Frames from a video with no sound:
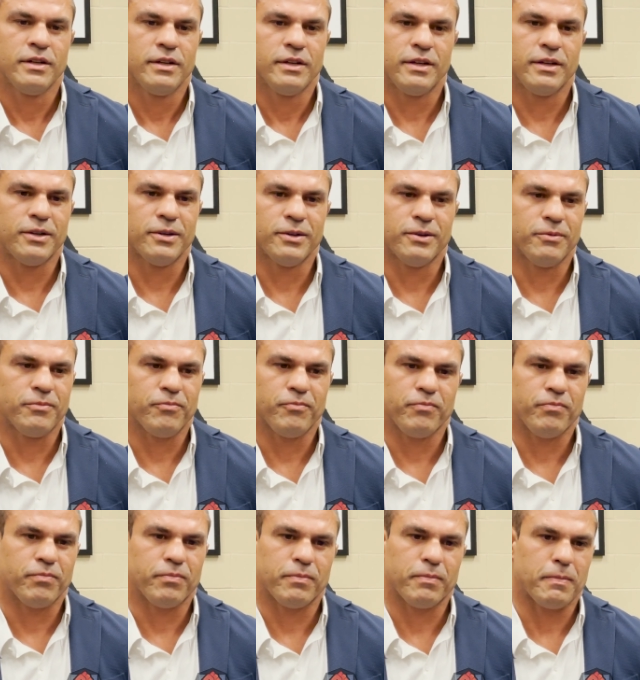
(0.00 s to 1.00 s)
You know,
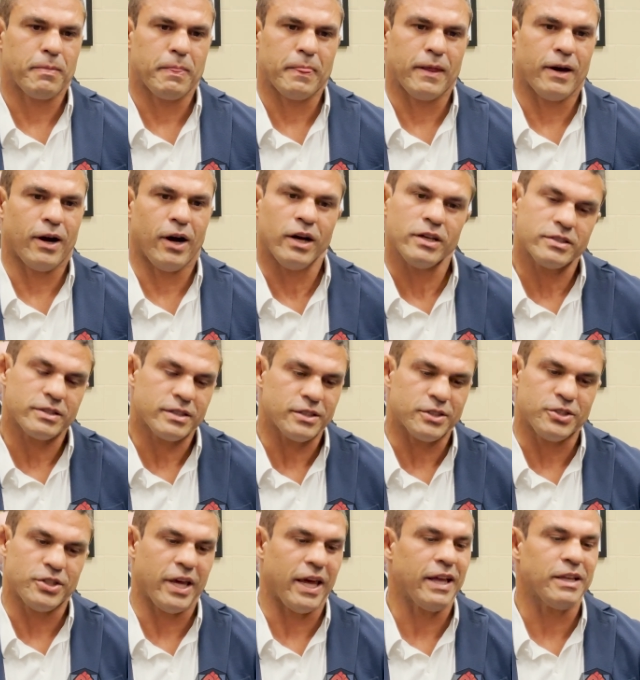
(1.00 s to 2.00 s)
Oscar
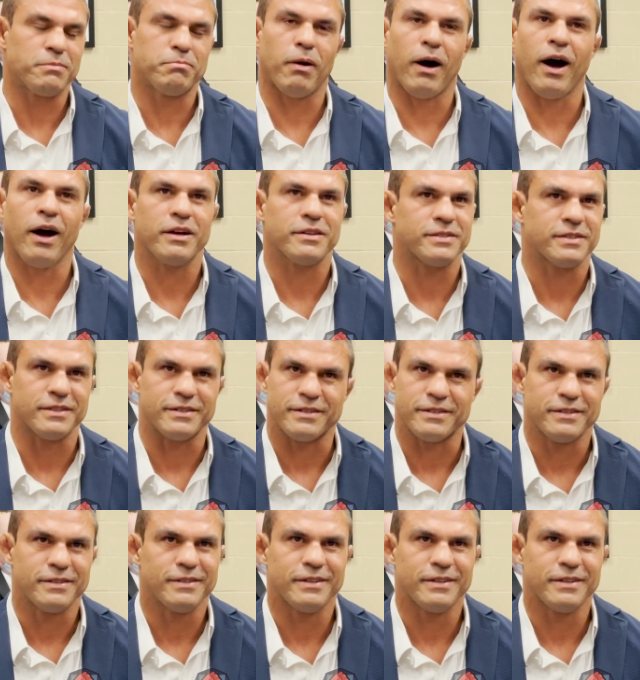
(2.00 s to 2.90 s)
changed boxing.